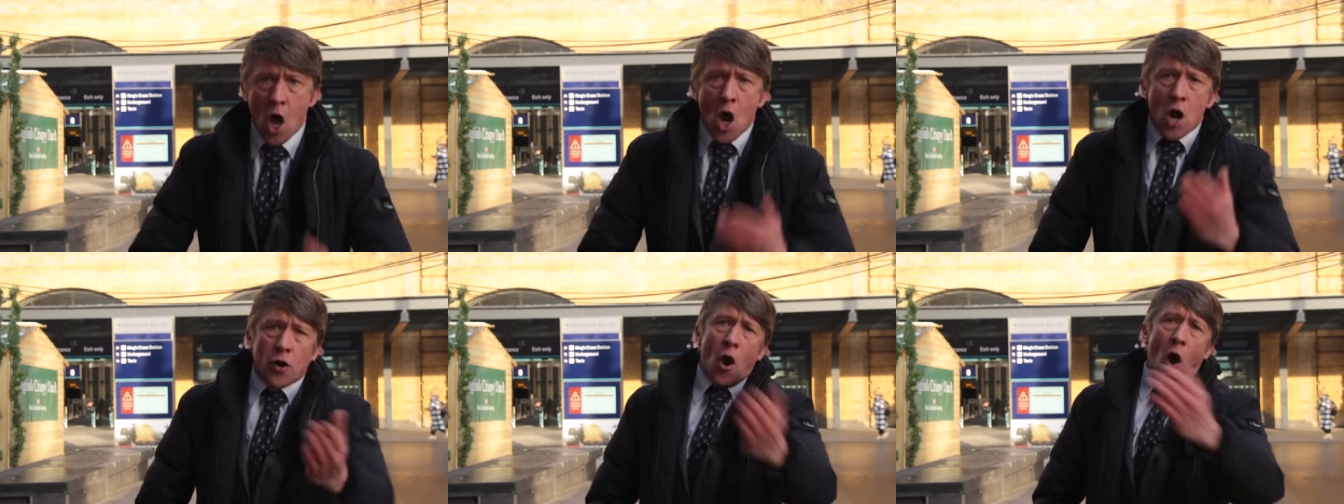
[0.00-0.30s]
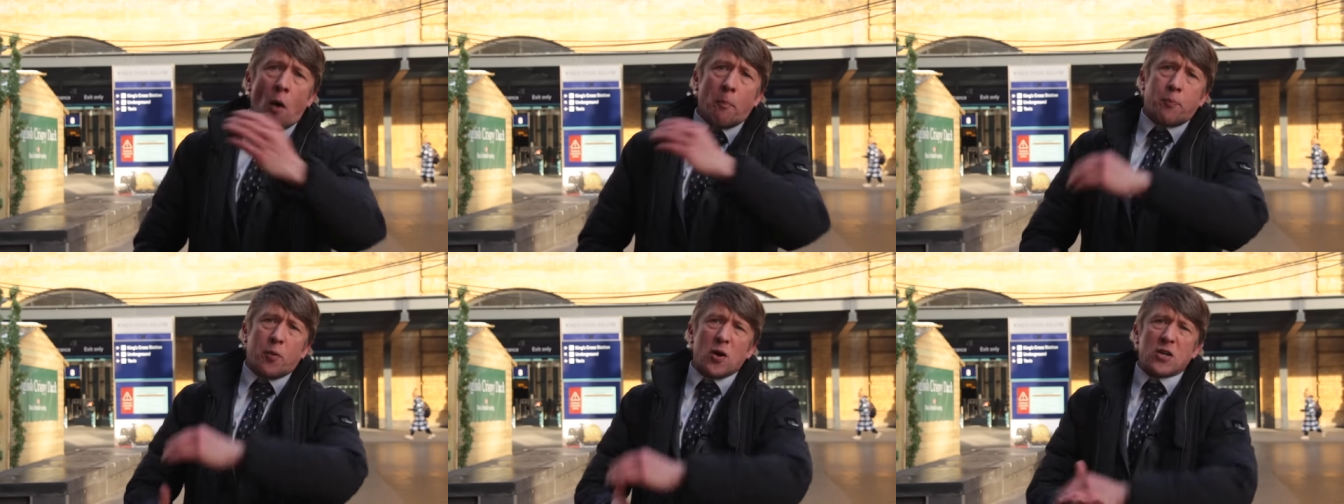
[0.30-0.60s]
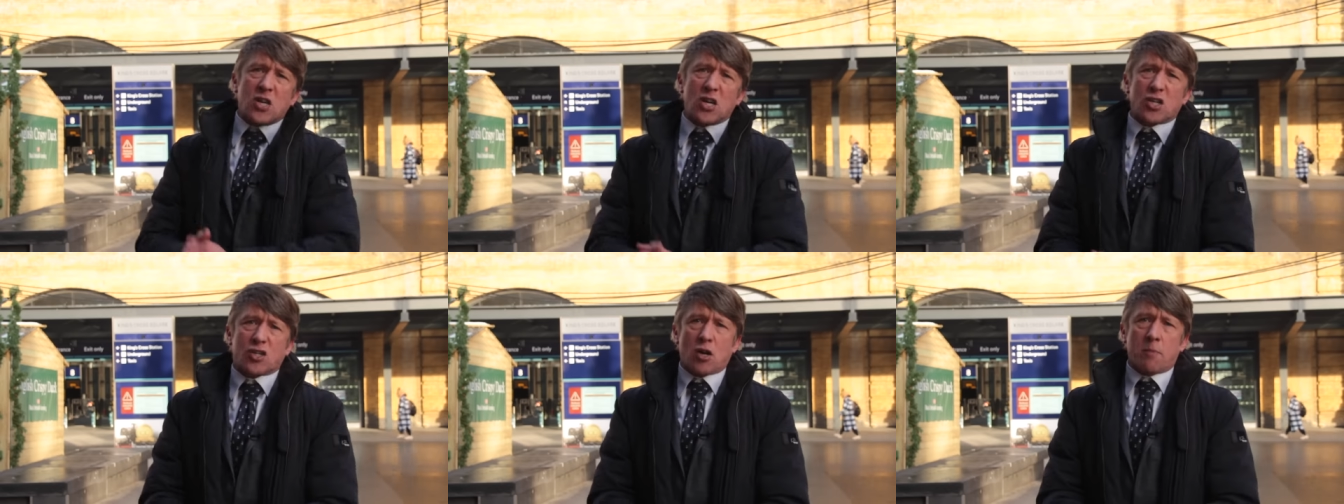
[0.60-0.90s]
not
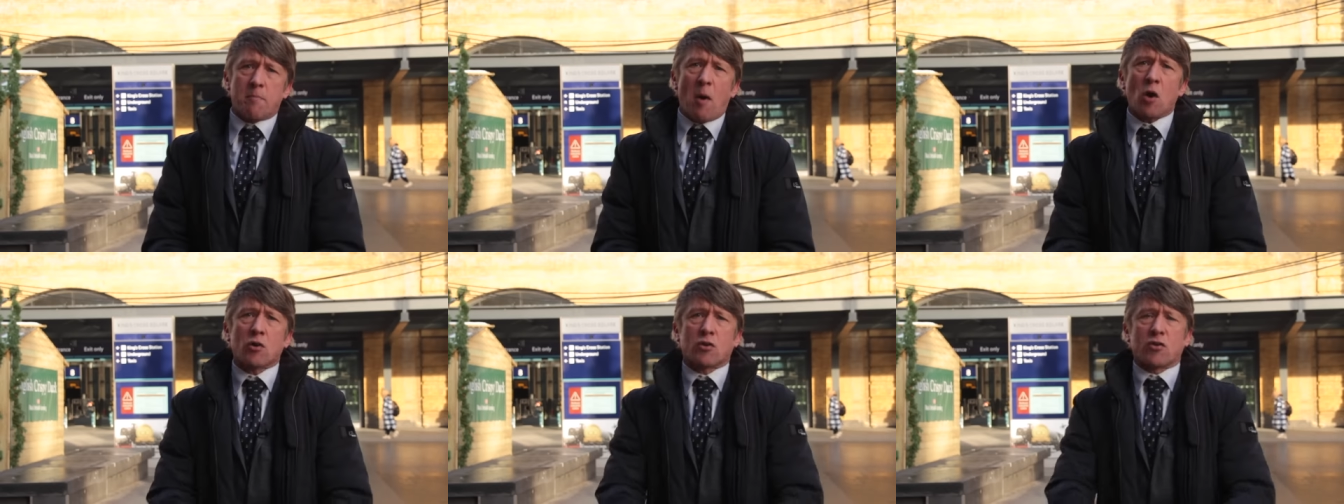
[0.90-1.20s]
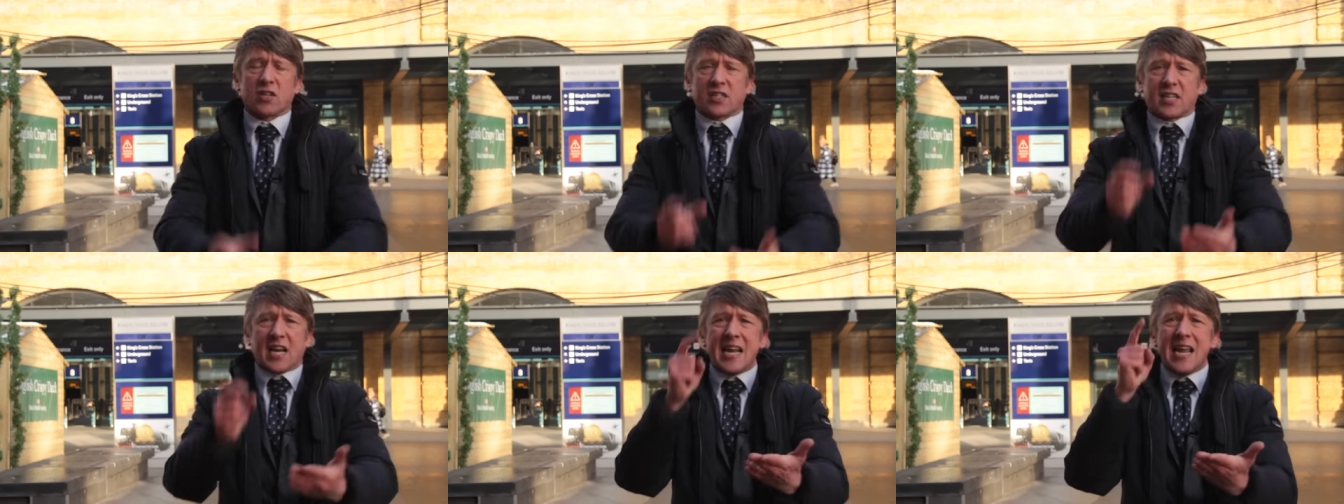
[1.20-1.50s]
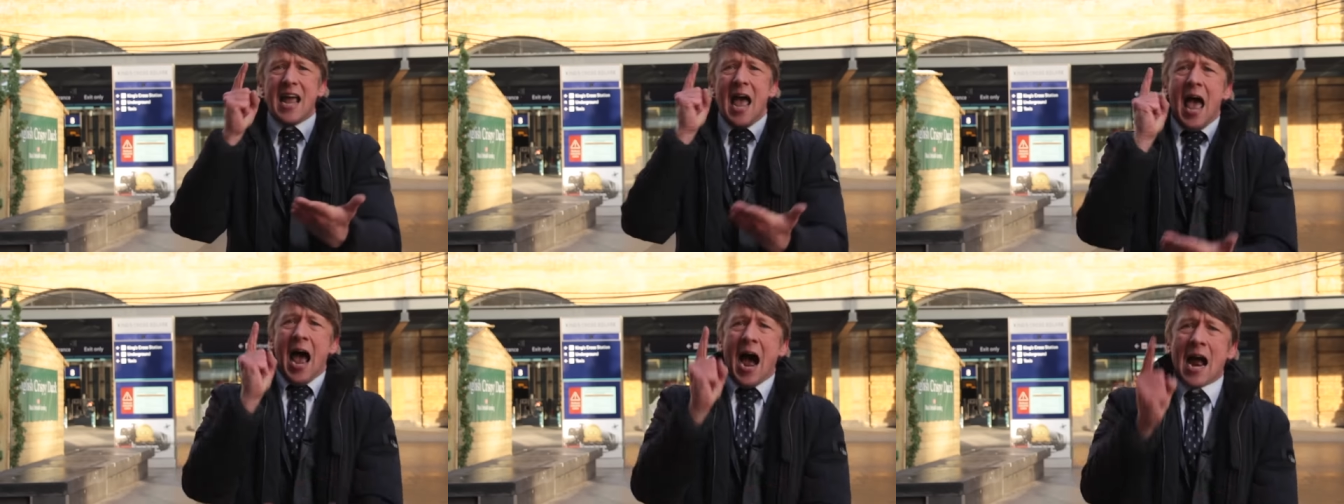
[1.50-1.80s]
British
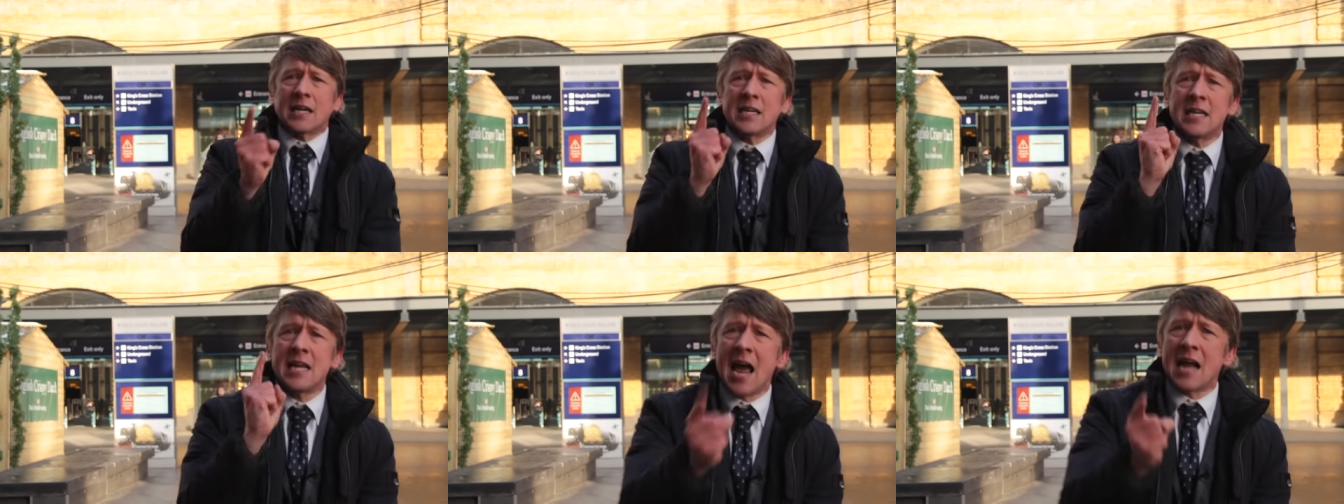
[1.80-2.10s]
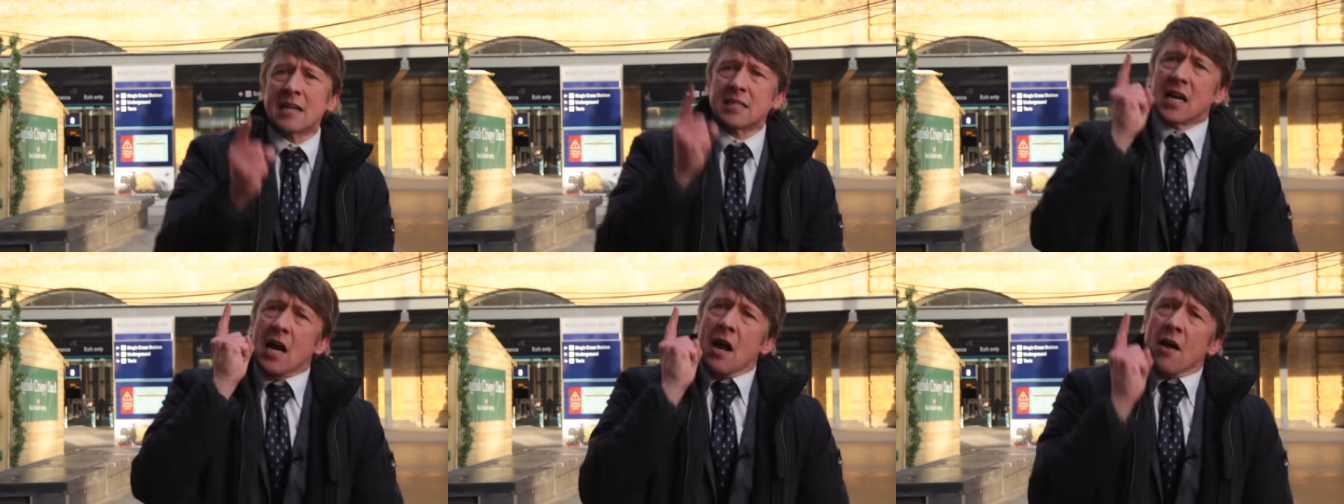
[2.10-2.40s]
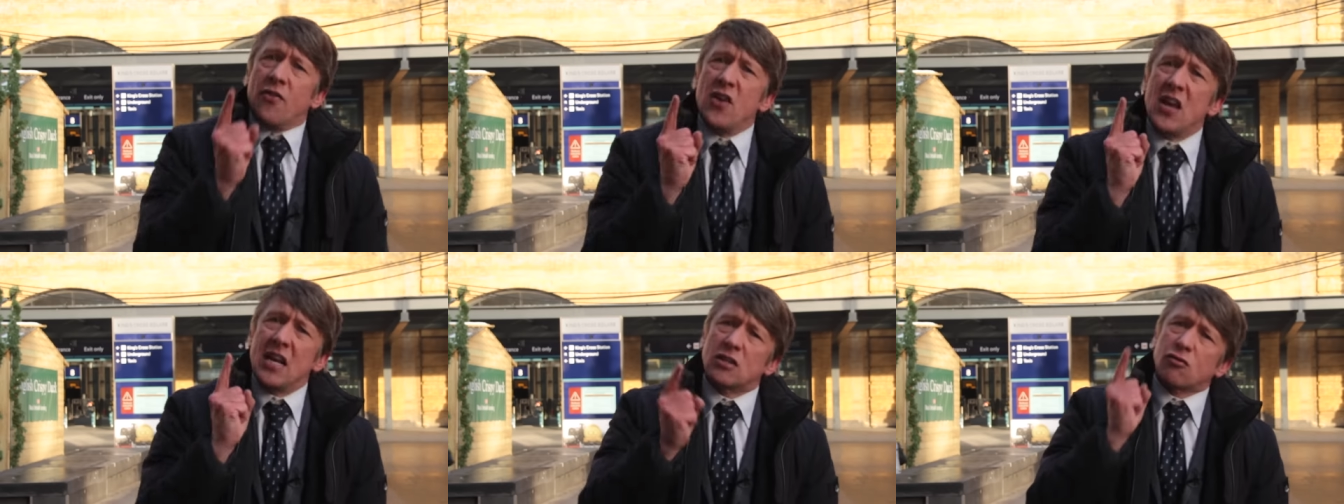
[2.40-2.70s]
democracy, and yet
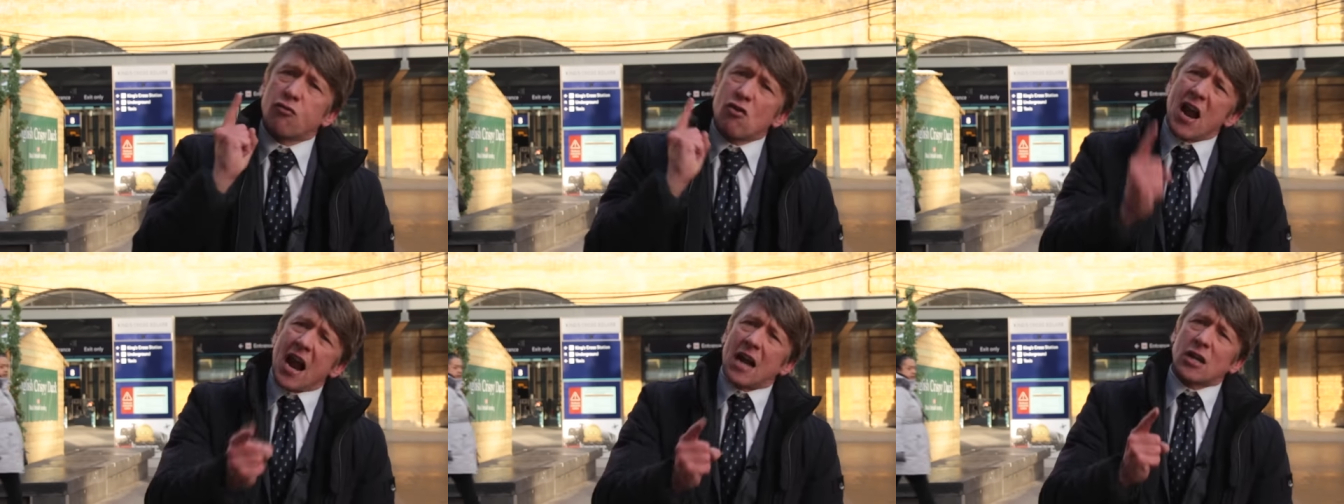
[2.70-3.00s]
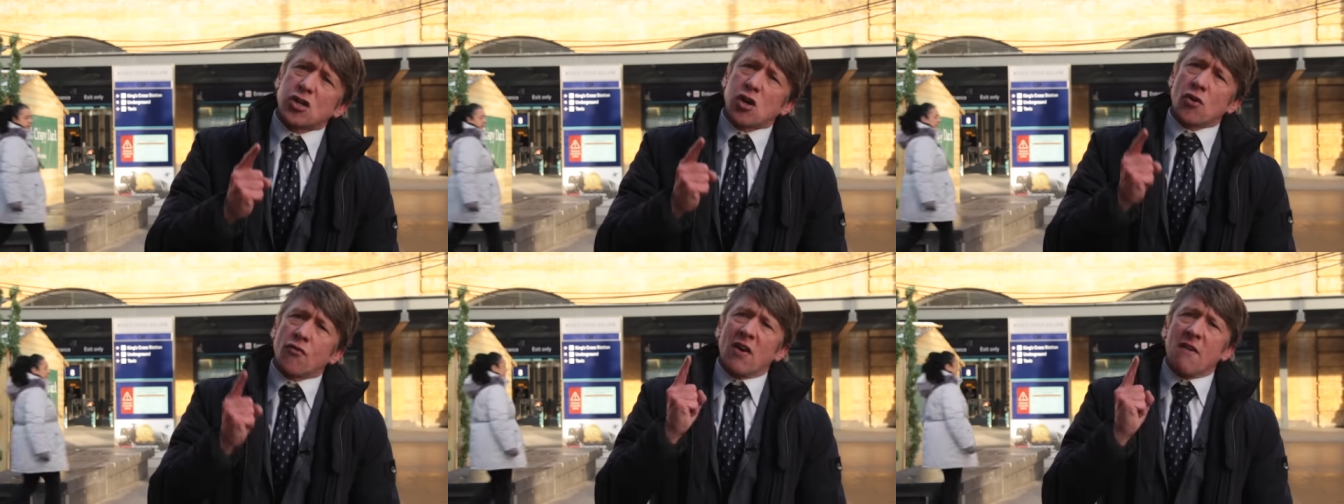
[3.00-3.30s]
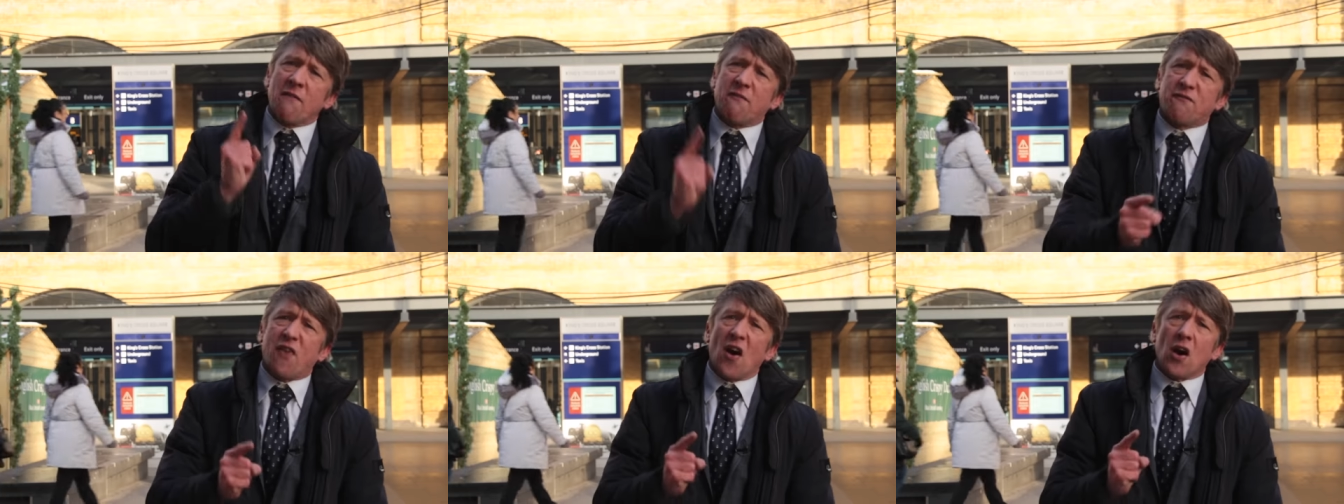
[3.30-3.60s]
these reactionary
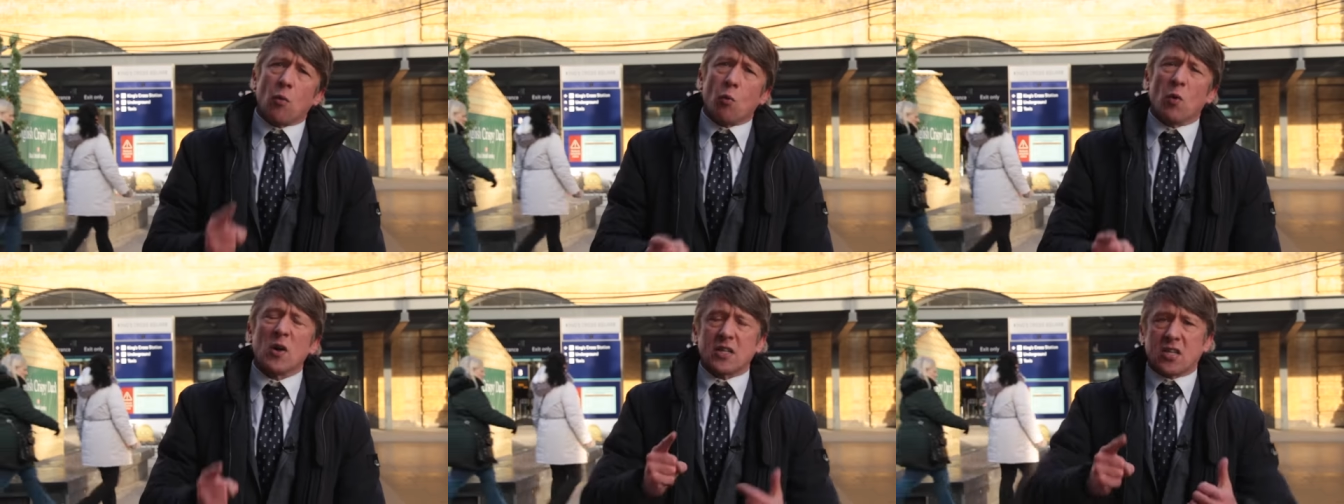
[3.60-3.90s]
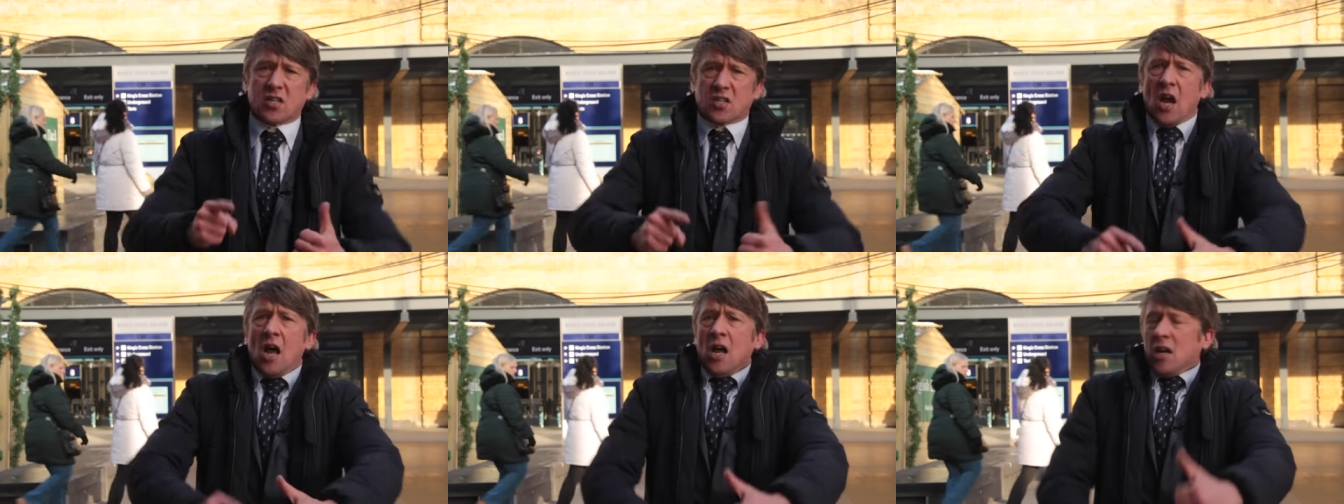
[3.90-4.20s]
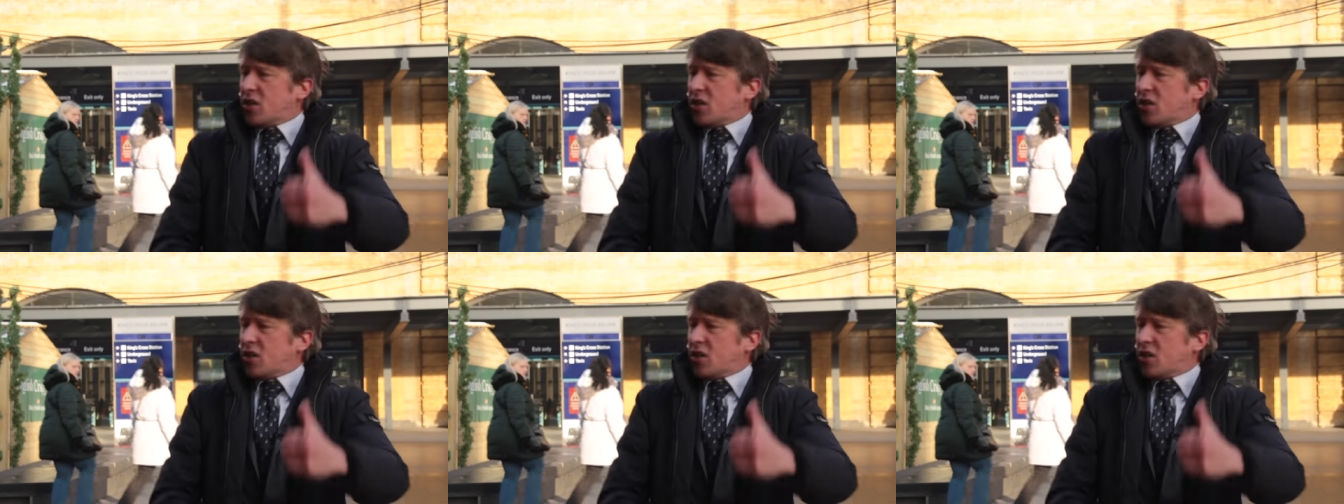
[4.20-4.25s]
fuckwits